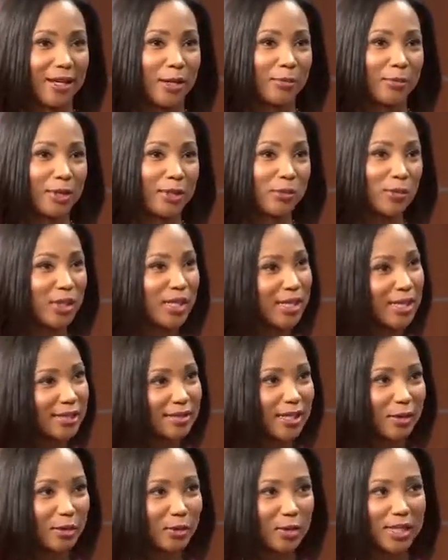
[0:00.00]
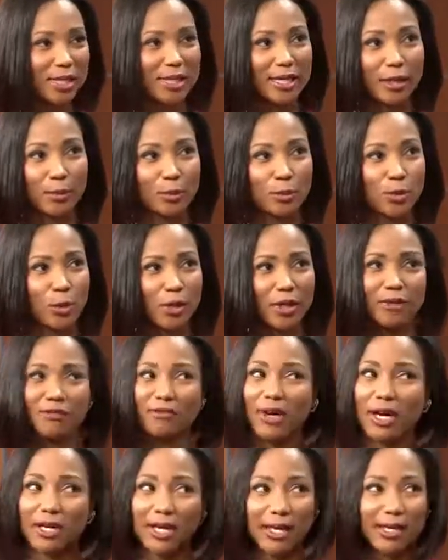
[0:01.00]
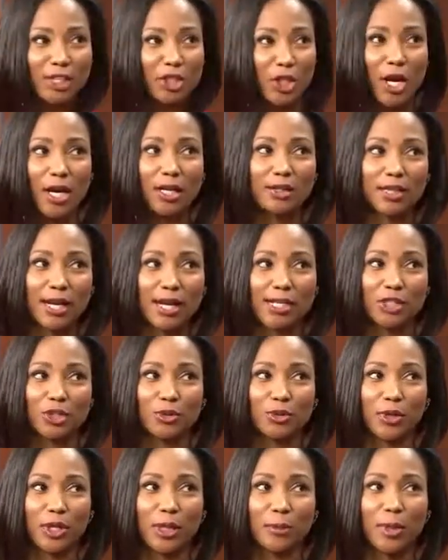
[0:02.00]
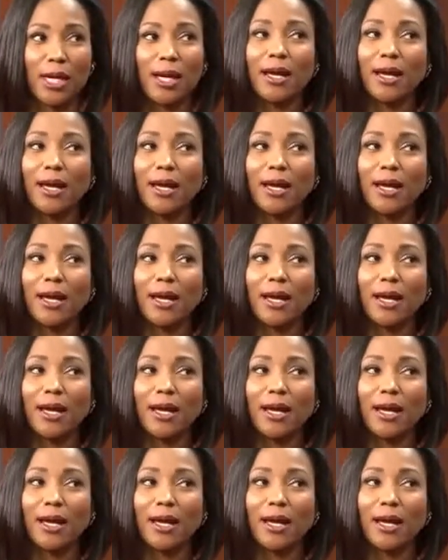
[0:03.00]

But really, that's not really that important. If I like chocolate ice cream,